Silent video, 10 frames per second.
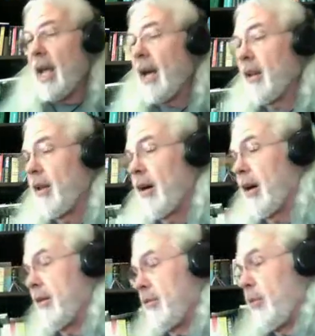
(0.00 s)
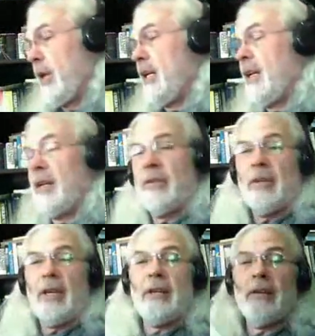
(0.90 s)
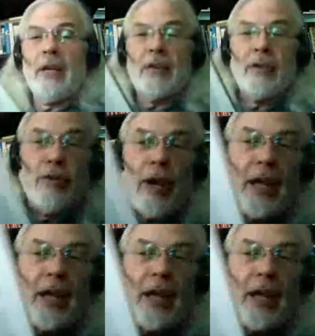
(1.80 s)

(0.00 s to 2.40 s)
a catalog. So what he did is he actually